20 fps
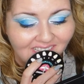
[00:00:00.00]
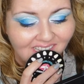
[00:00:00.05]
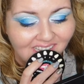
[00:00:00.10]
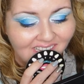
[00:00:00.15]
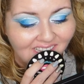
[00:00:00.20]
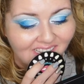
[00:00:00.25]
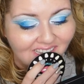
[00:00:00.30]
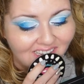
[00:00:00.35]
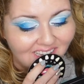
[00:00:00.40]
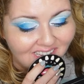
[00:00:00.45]

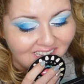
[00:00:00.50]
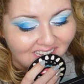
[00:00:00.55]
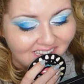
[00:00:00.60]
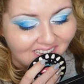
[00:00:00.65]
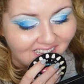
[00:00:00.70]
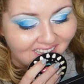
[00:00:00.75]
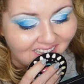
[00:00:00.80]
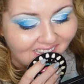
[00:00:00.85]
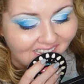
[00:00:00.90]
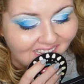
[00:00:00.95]

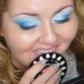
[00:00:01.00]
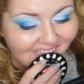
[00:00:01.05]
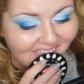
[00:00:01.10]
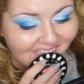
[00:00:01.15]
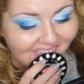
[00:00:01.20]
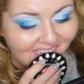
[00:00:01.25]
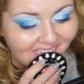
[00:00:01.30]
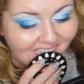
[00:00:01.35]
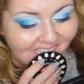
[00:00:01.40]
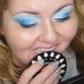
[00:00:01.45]

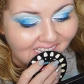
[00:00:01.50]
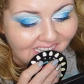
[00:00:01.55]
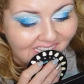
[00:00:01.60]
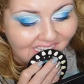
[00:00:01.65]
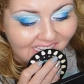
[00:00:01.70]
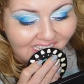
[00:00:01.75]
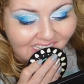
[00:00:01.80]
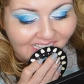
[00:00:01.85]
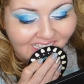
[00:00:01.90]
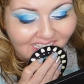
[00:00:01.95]

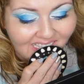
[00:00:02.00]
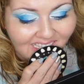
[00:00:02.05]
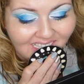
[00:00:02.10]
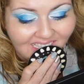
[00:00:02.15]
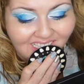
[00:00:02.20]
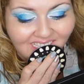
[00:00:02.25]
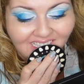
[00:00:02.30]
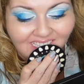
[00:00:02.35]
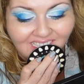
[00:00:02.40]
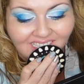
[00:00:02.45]

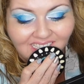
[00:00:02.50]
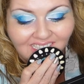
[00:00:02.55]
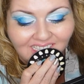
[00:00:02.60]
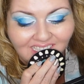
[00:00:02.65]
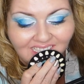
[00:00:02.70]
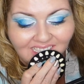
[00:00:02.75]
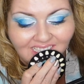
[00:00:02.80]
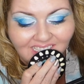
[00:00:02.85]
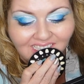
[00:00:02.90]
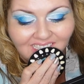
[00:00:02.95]

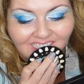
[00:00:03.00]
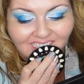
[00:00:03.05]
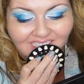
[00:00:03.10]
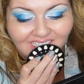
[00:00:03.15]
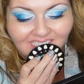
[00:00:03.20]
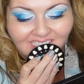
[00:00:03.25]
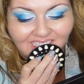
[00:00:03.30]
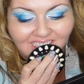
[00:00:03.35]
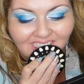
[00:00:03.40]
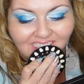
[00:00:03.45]
Nothing is said.